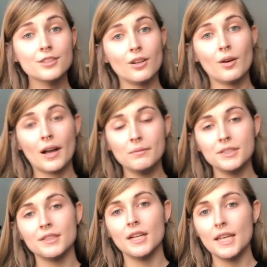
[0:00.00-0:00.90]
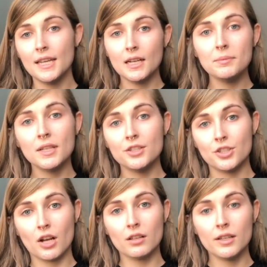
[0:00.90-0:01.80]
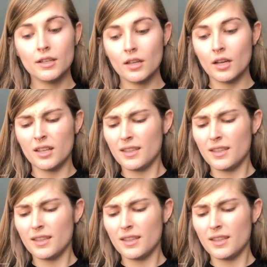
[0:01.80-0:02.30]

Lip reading: So I'm just going to heat up these chocolate